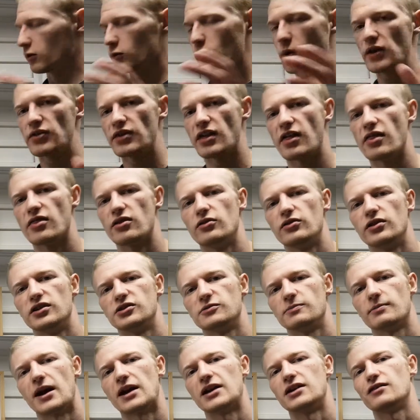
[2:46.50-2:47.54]
when leather
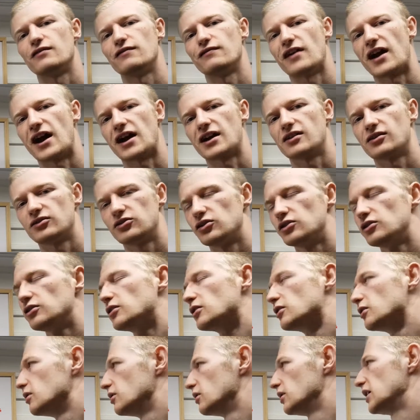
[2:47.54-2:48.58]
is manufactured,
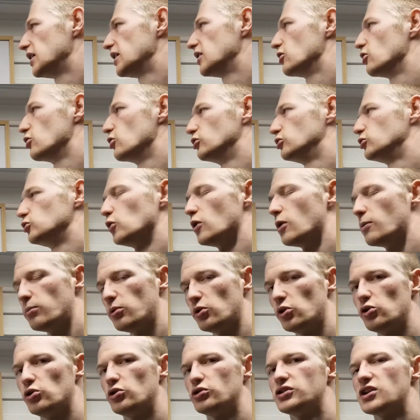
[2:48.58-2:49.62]
it goes through a
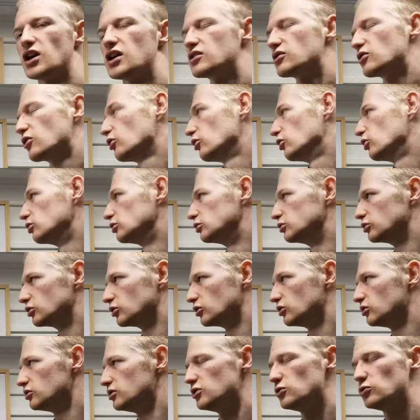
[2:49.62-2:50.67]
process called
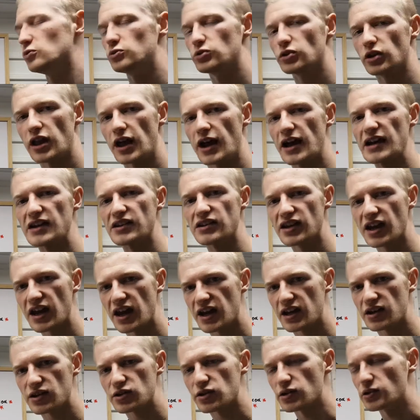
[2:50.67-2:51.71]

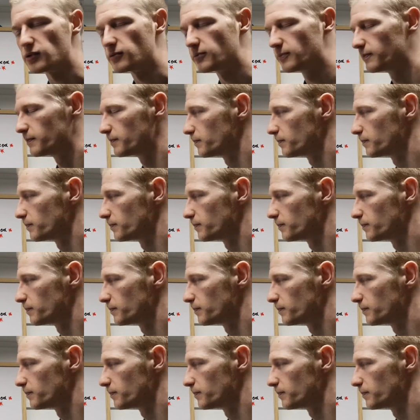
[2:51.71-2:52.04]
neutralization,